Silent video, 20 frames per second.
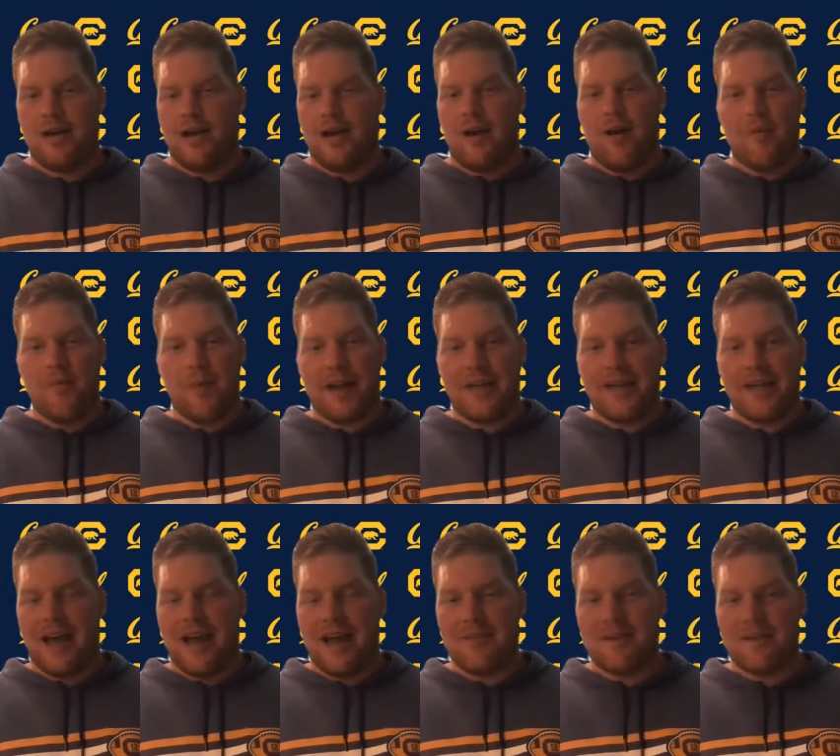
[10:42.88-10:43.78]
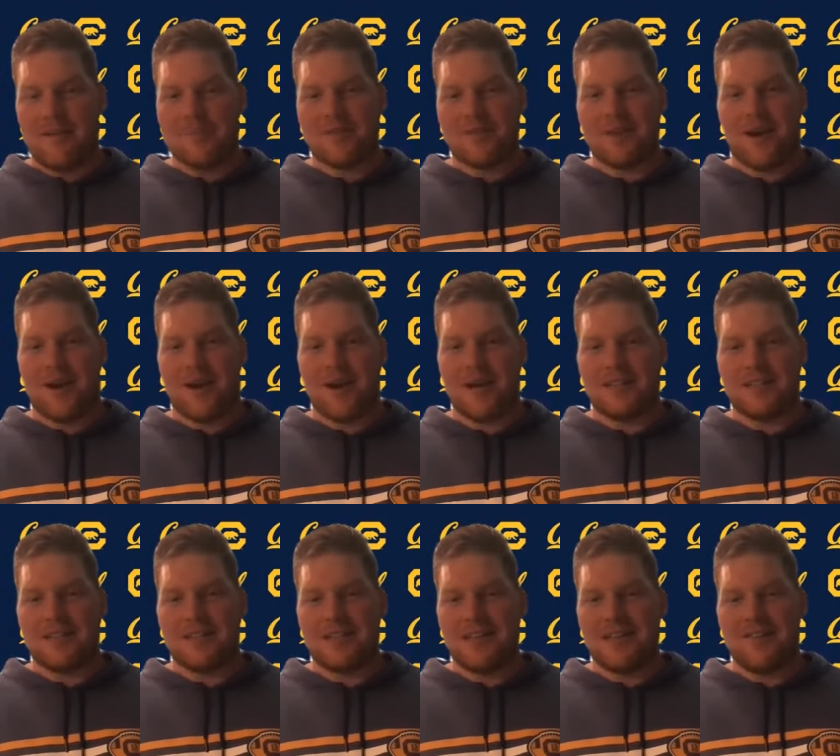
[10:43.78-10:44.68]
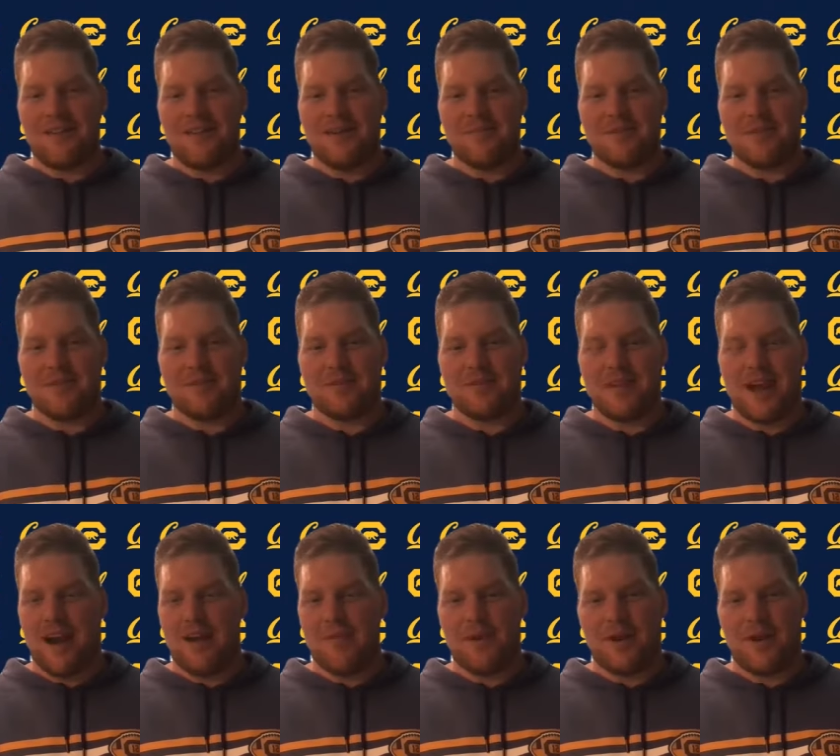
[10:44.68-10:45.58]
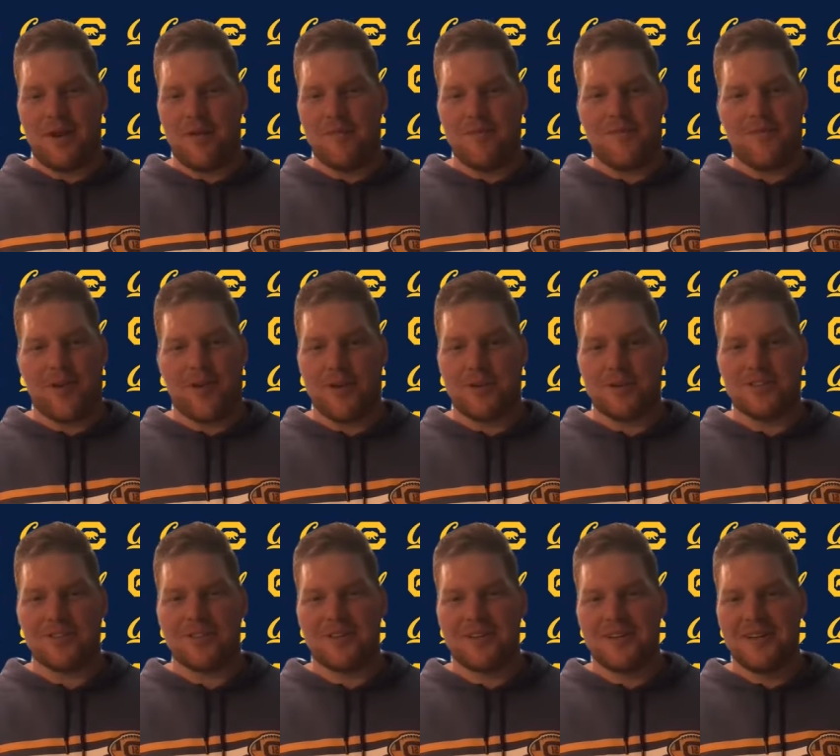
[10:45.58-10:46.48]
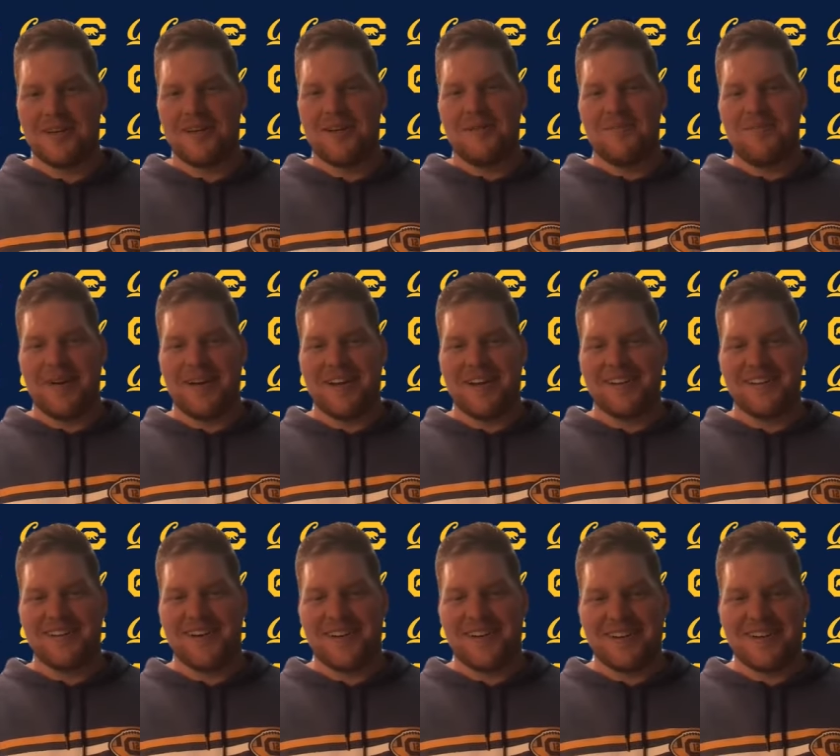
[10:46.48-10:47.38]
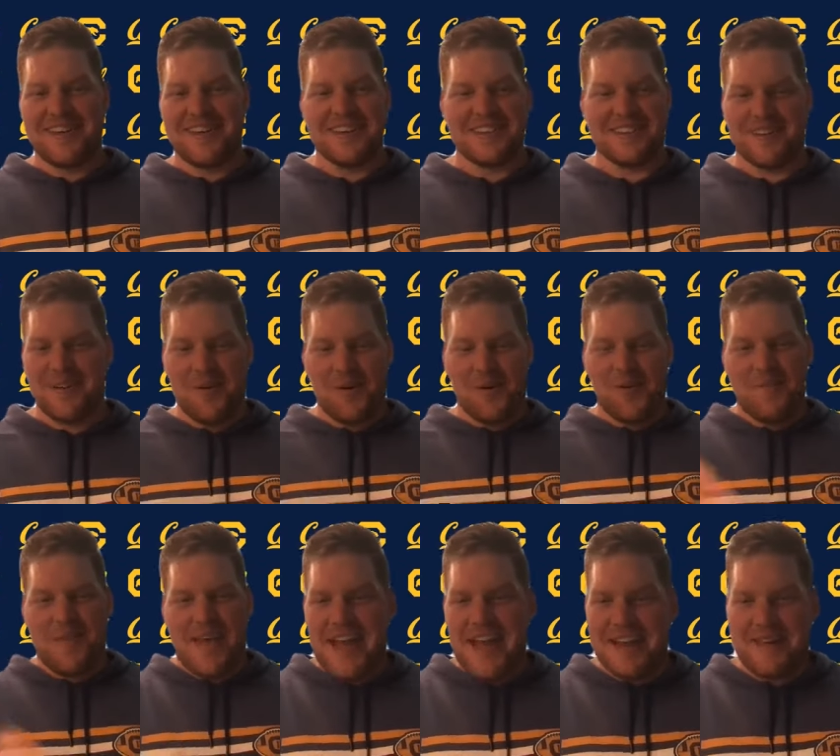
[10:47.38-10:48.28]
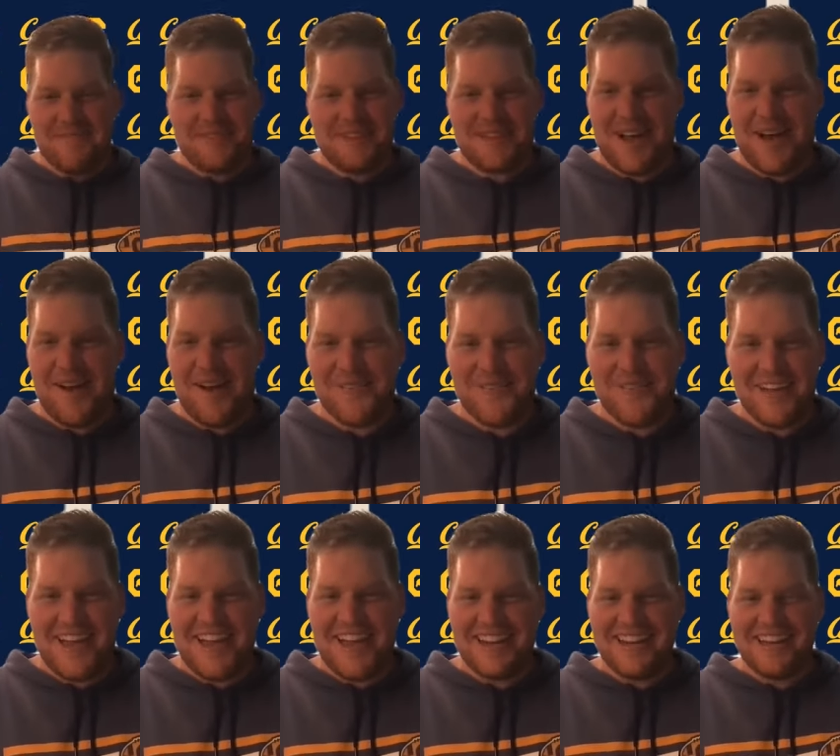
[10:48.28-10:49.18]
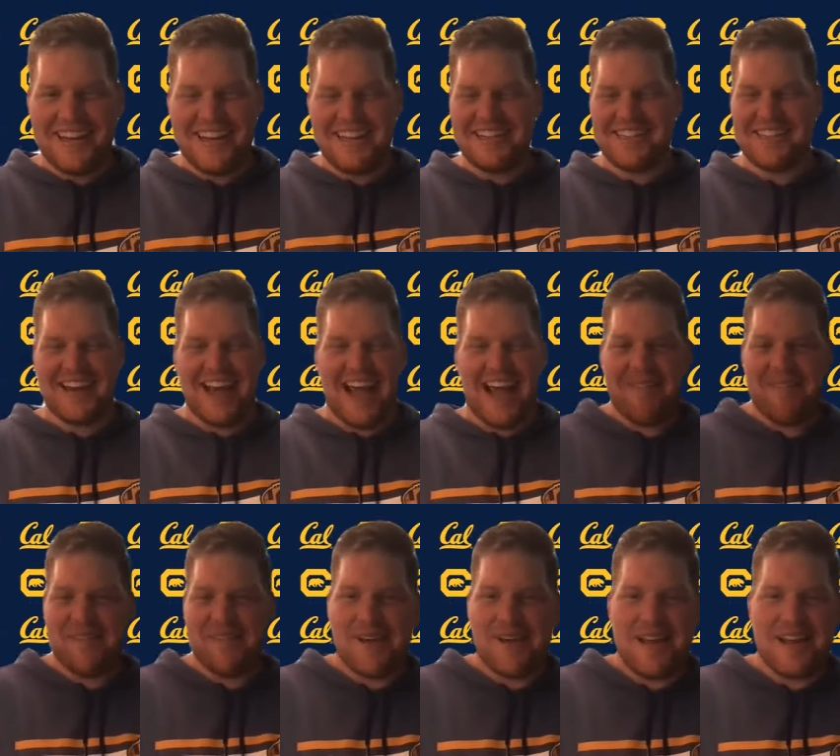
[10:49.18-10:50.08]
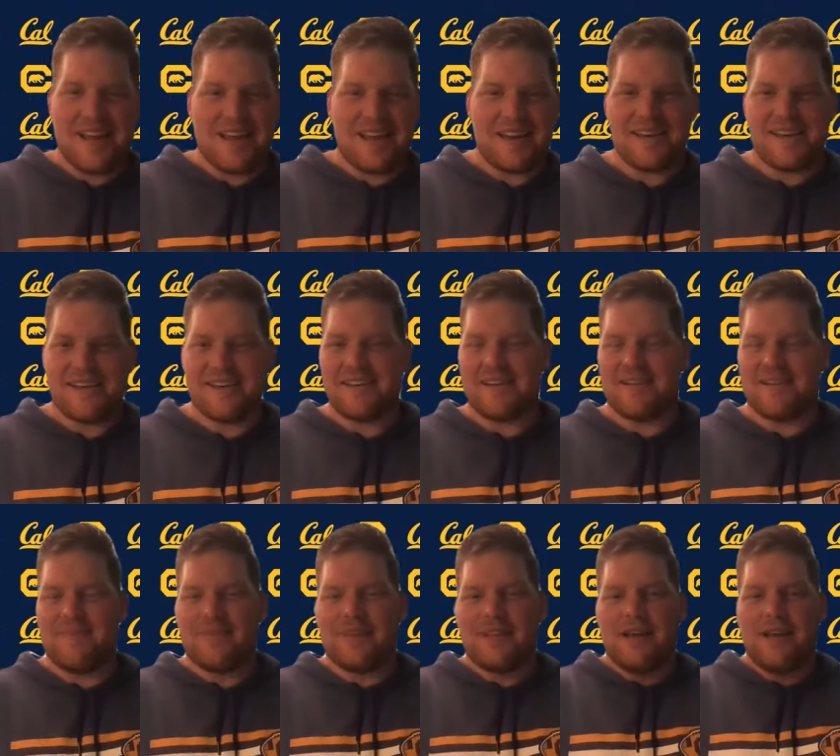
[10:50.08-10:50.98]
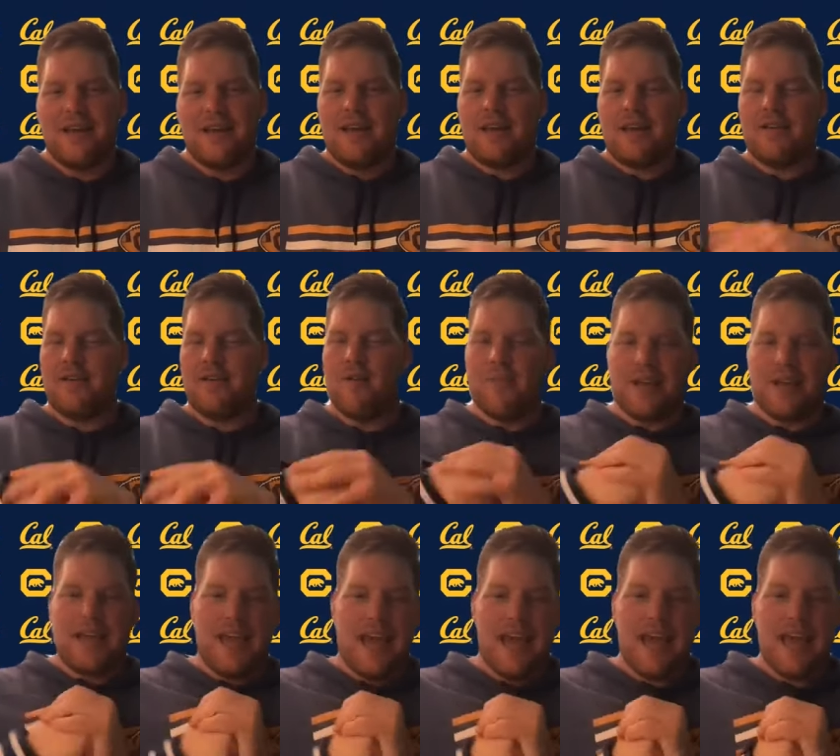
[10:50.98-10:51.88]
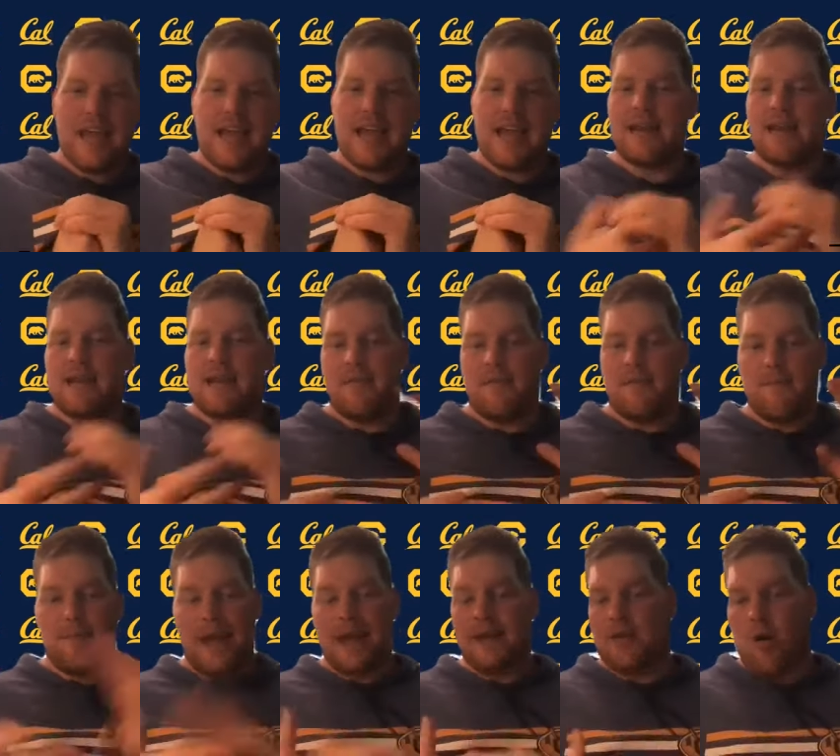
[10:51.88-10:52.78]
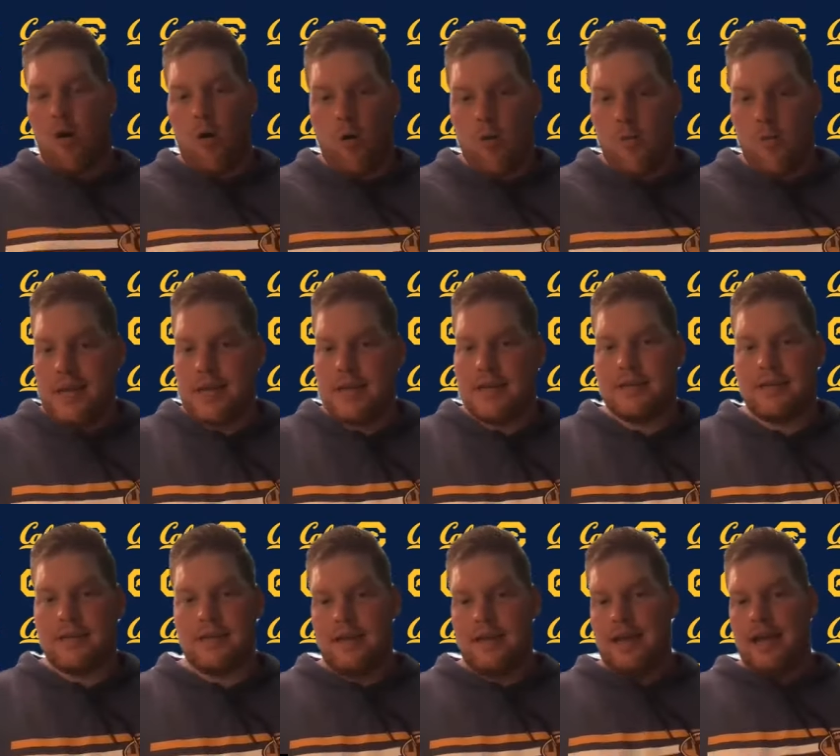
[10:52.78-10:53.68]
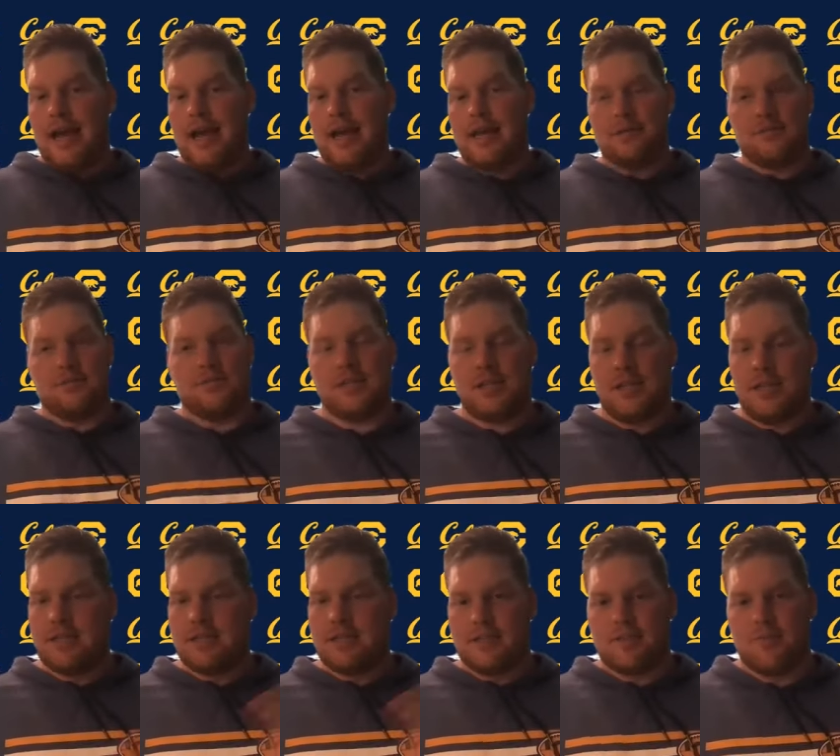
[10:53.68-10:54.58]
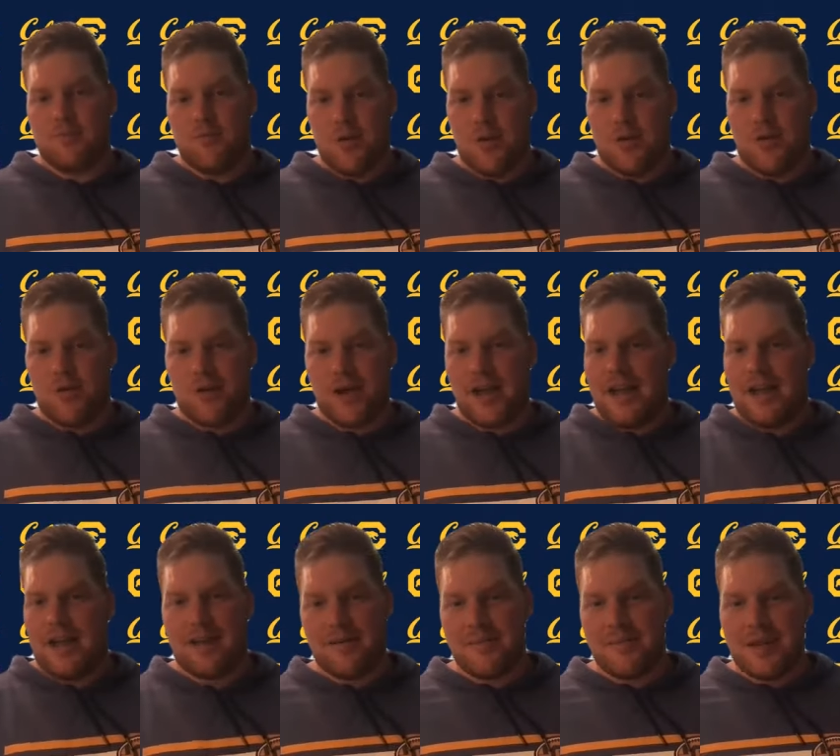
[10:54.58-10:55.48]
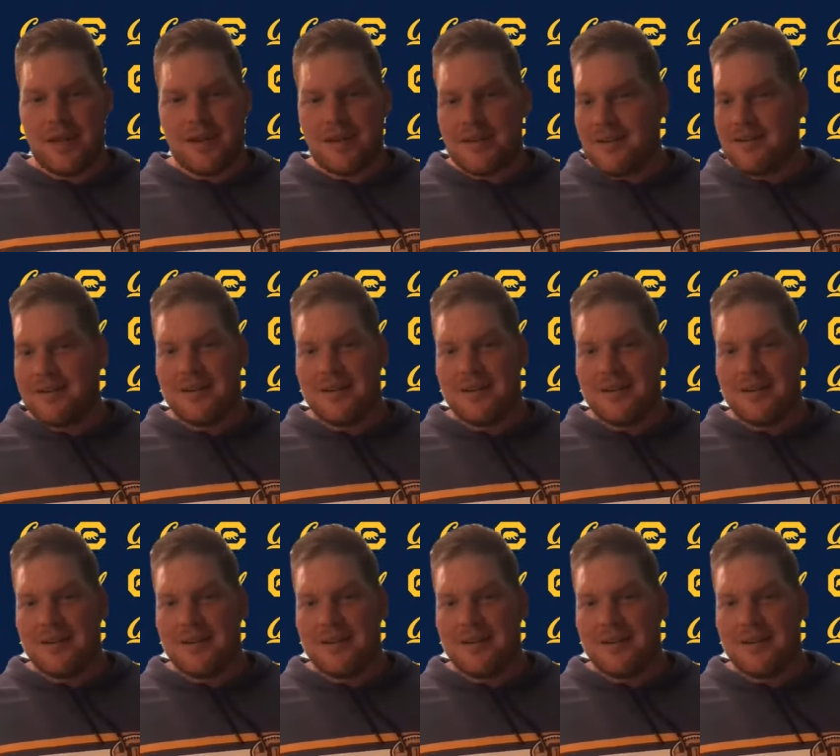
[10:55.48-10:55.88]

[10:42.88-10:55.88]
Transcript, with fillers: oh my God, I'm, I'm sorry to leave him to the retirement home first, but you know, he's an old man himself and uh, he's going to have a great year. And, you know, McKade and Ben Coleman and Jesus, Will Craig. I mean,